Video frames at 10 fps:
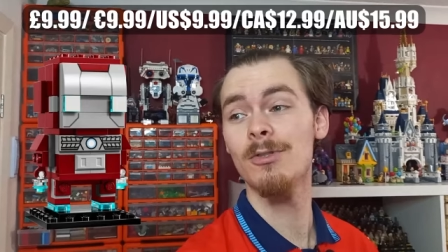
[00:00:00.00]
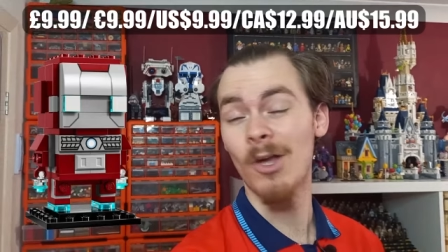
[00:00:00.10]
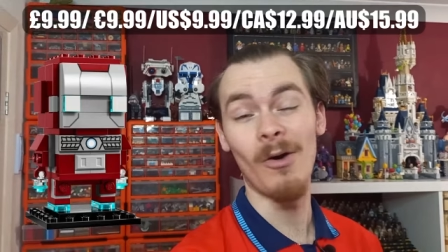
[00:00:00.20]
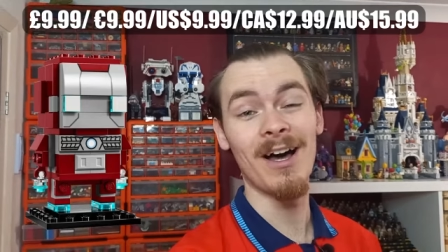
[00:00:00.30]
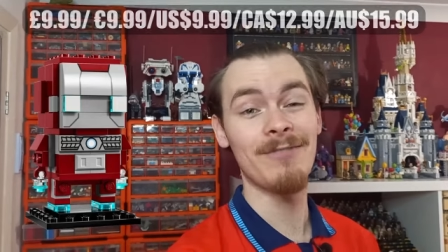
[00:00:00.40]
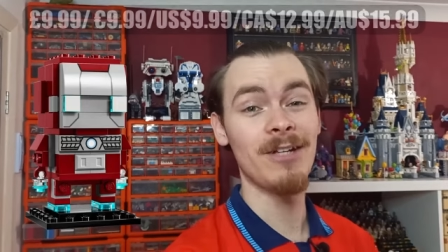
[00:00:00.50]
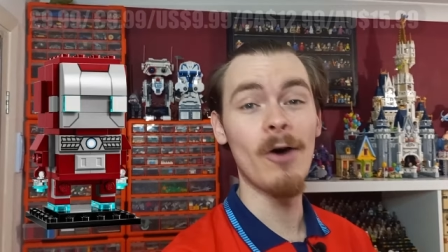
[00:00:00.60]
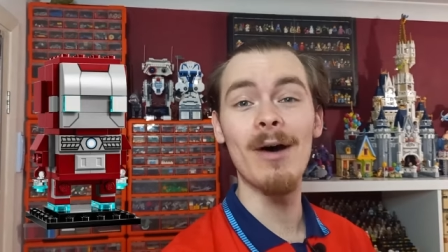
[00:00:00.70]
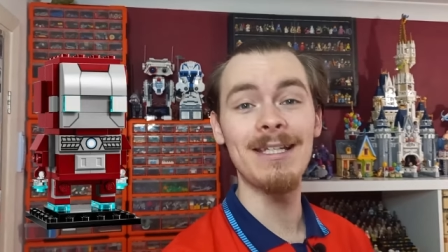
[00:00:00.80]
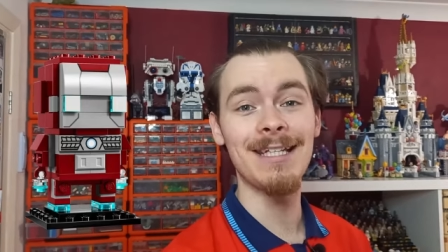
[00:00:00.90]
So I have
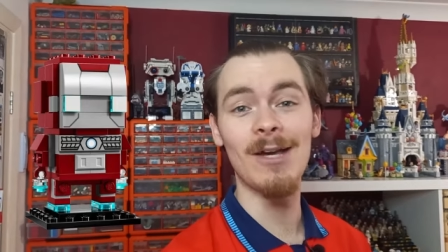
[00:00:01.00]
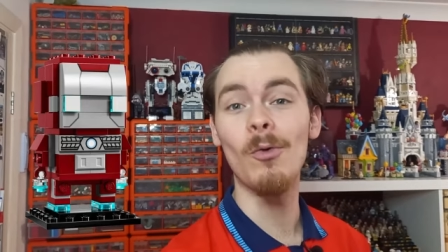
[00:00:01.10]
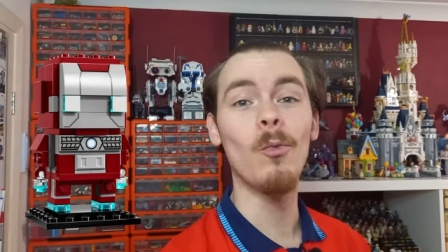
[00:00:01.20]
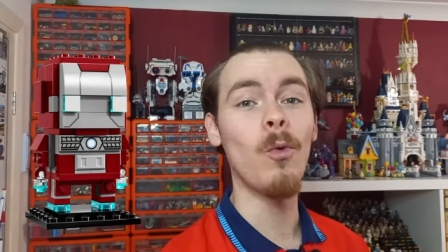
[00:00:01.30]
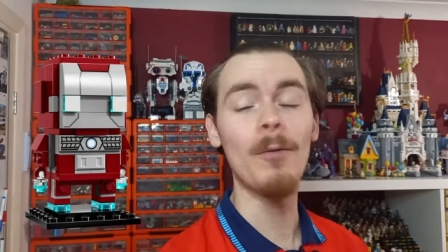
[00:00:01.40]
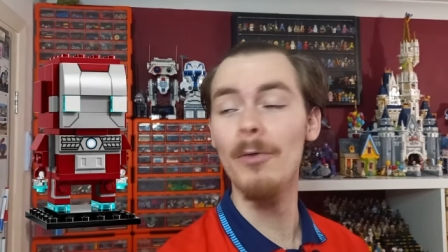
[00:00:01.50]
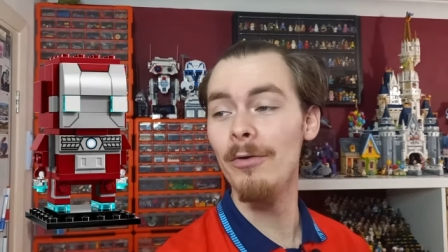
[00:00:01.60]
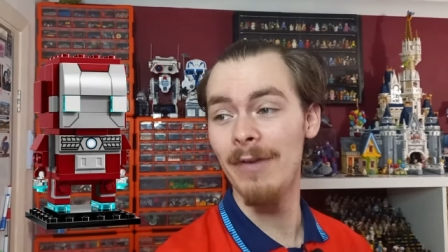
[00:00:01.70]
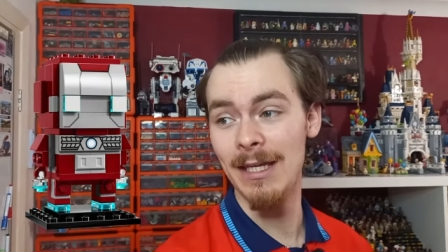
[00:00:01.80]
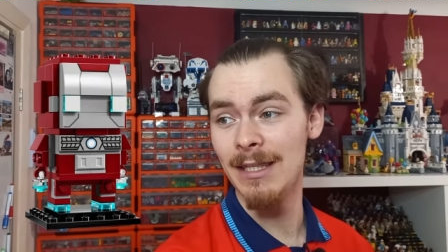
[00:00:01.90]
no idea what
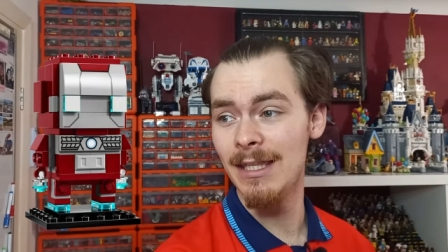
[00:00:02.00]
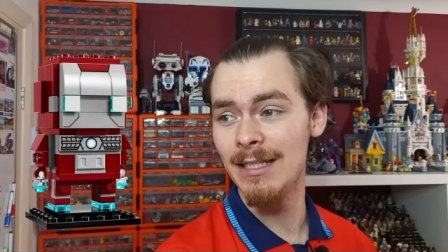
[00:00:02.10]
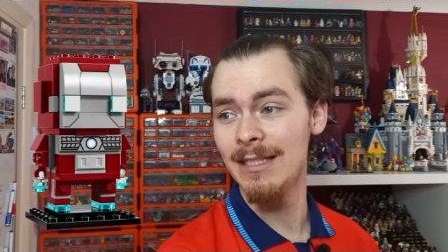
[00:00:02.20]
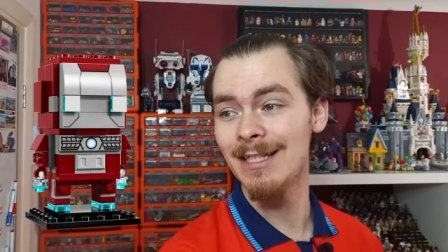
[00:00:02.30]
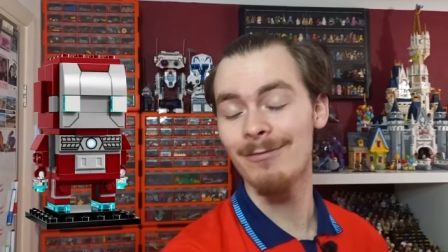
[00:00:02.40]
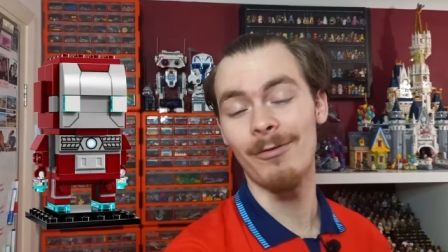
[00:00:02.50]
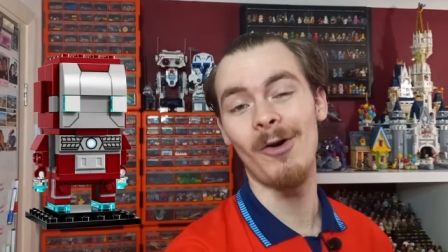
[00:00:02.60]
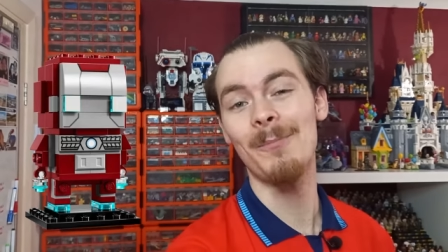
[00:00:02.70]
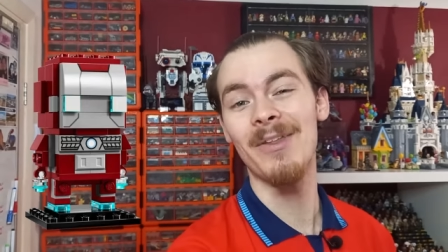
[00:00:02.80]
movie this is from,